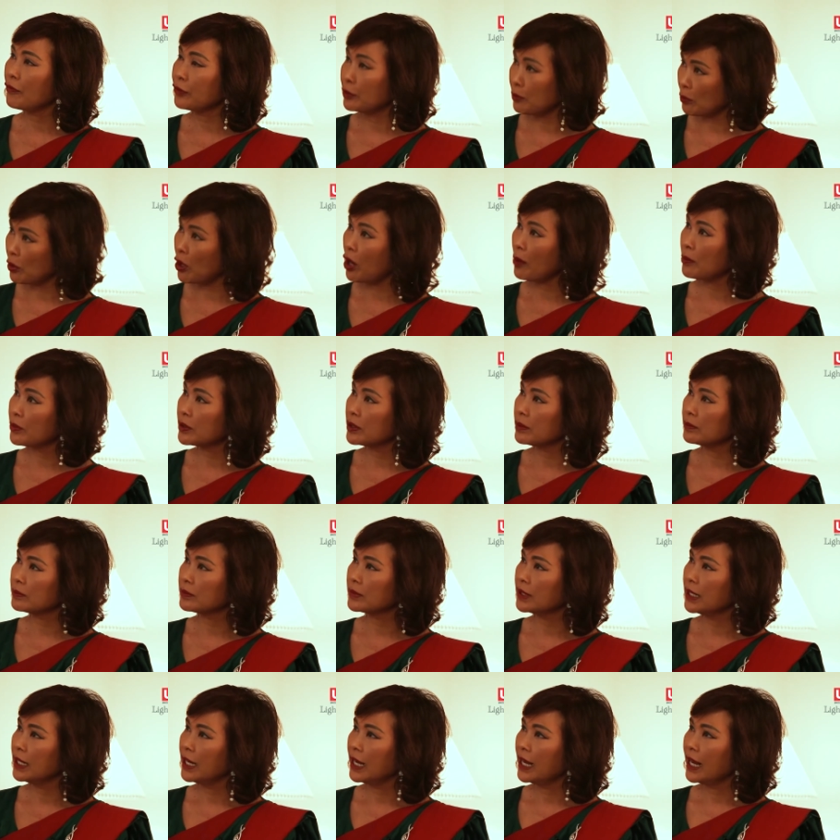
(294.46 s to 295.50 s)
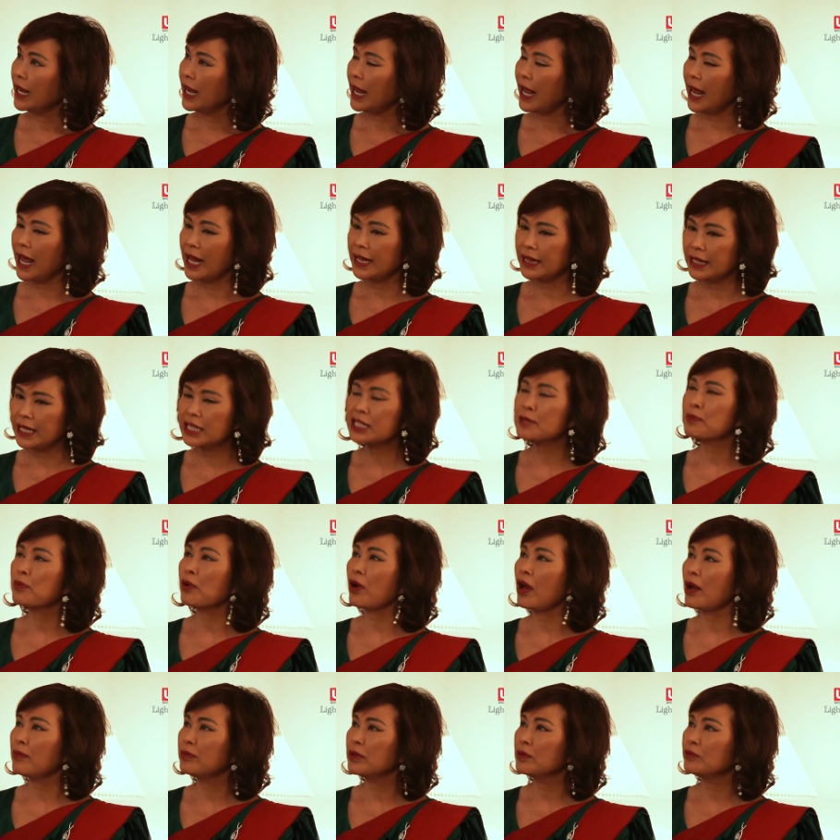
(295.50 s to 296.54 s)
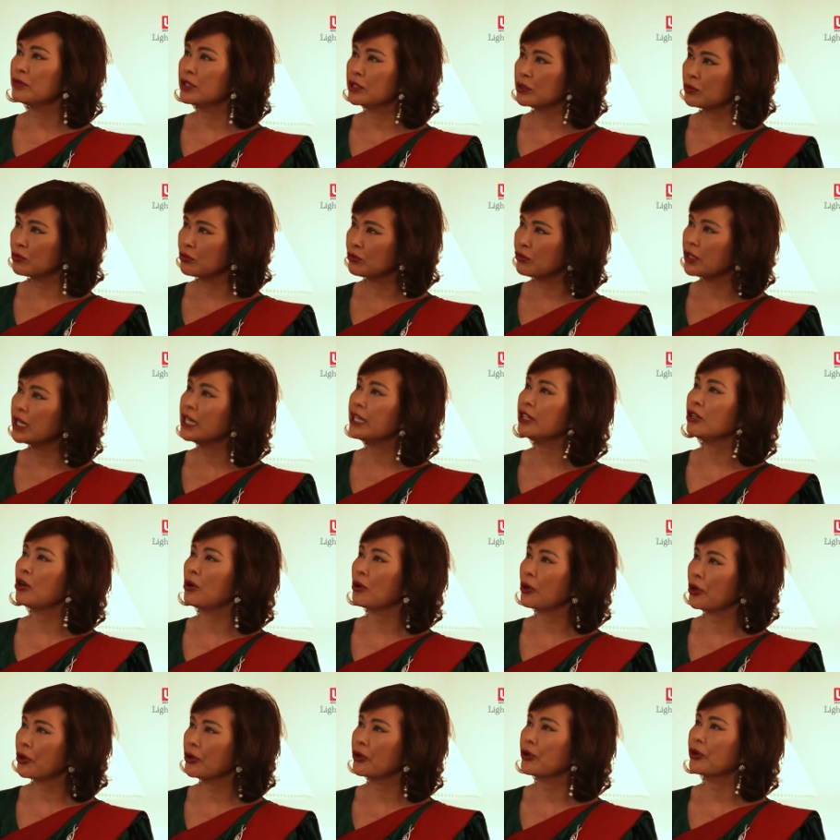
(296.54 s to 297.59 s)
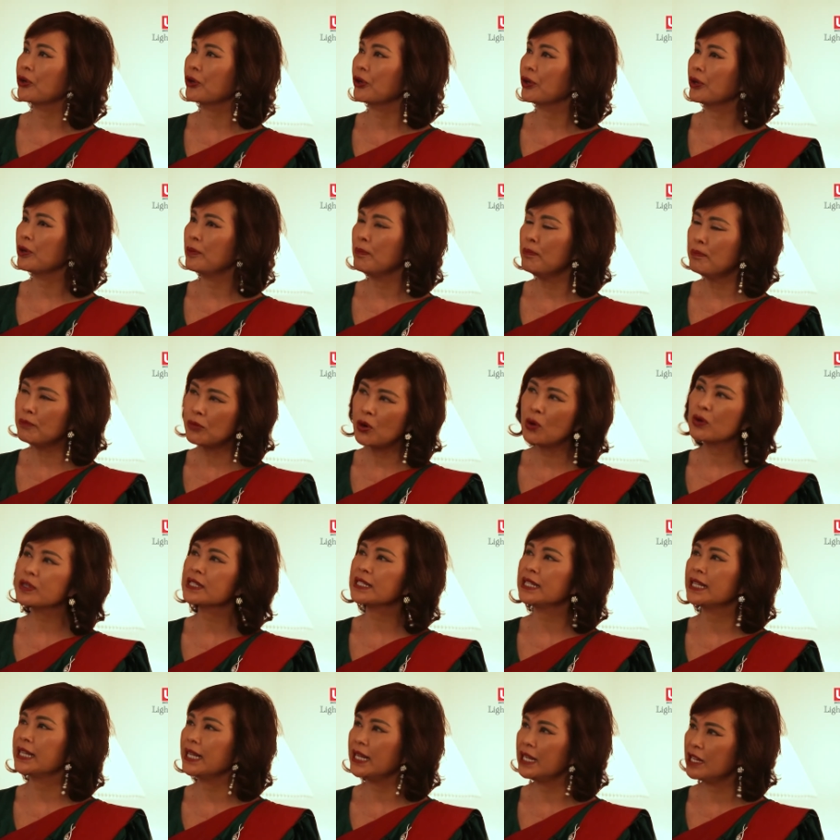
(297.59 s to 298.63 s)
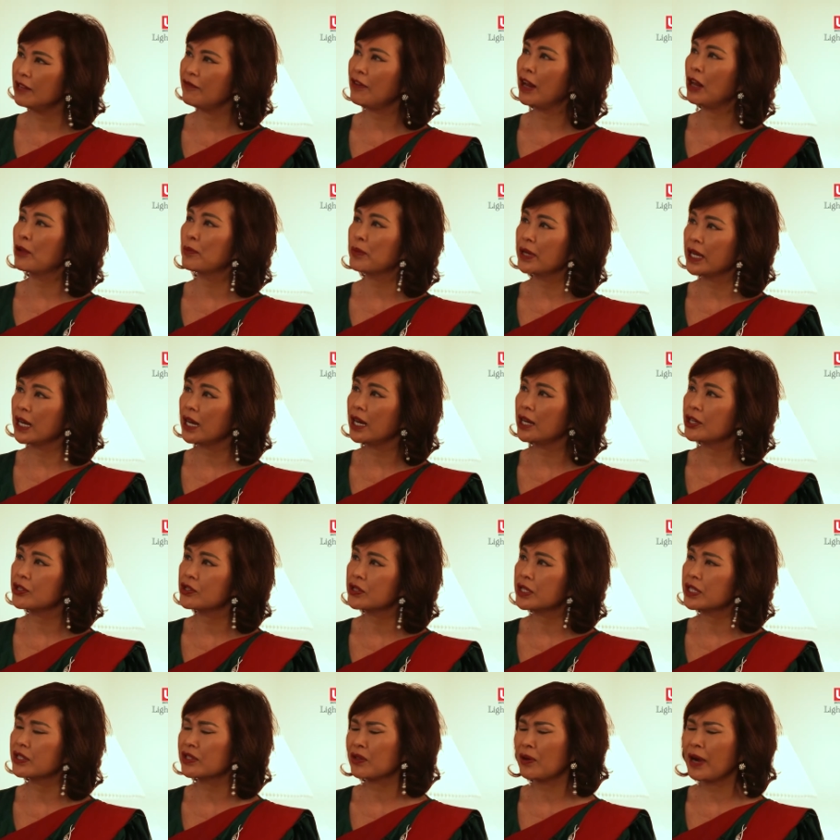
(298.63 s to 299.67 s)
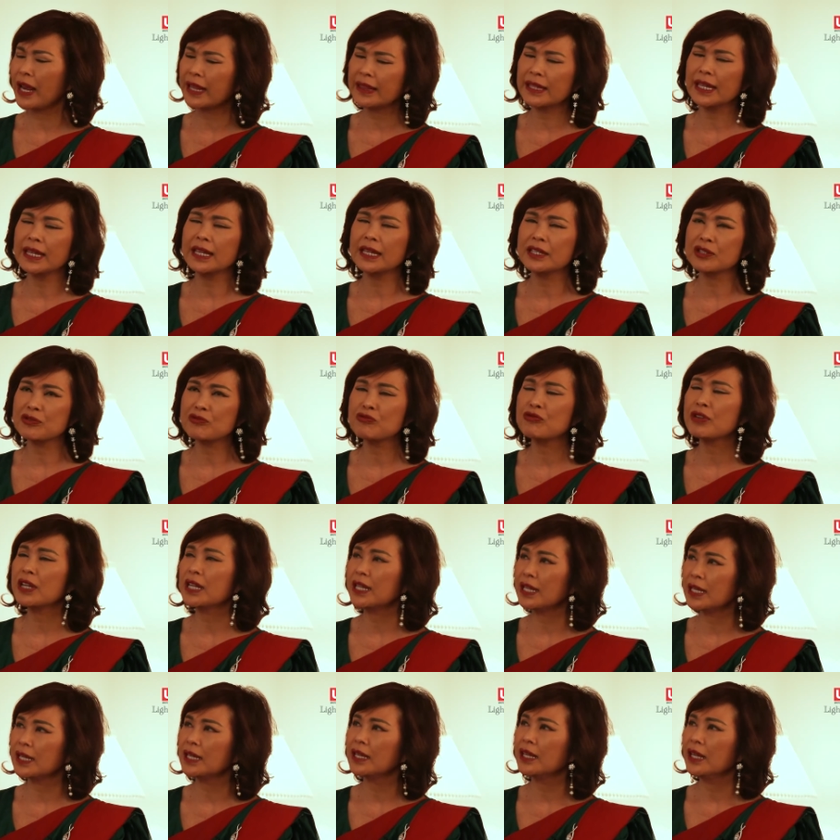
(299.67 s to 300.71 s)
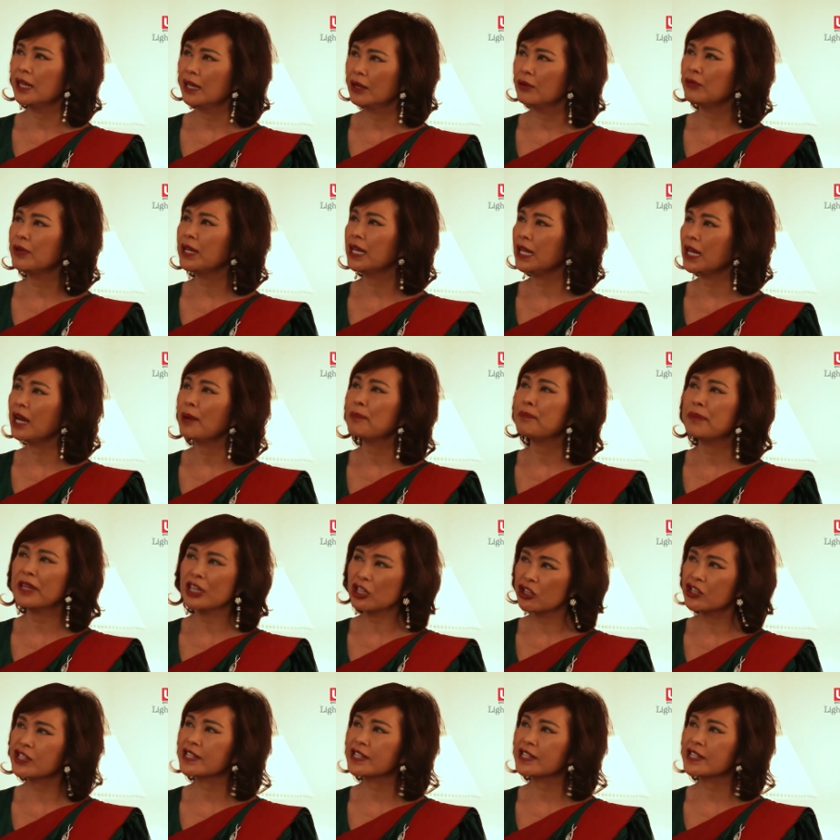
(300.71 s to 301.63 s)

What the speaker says: of the problem. And this problem is really occur mostly in developing countries. So I think it's really, really a big